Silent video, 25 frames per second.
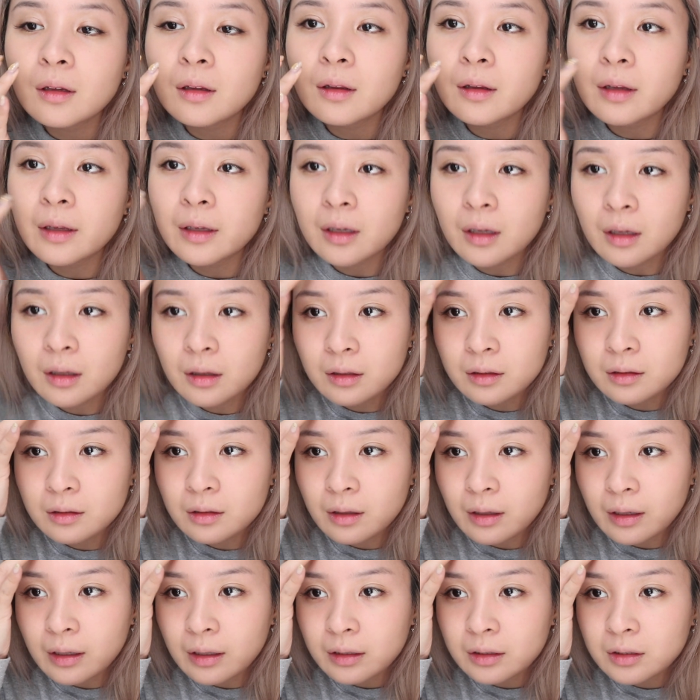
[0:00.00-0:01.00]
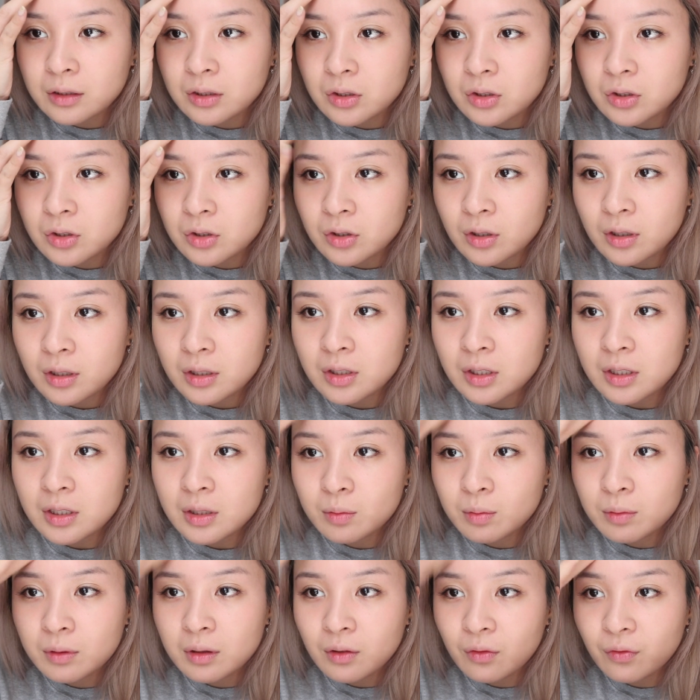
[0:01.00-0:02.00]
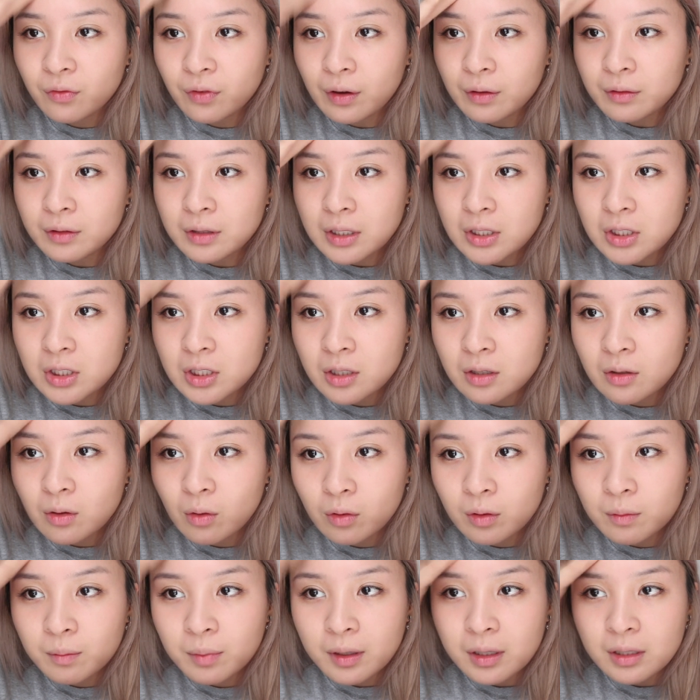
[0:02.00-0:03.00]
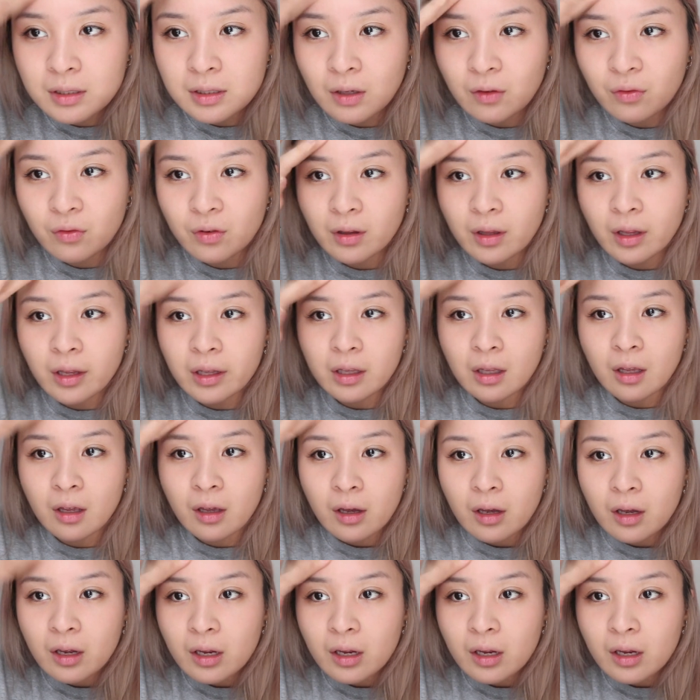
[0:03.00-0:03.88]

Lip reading: like a little extra just with the foundation, only because I feel like,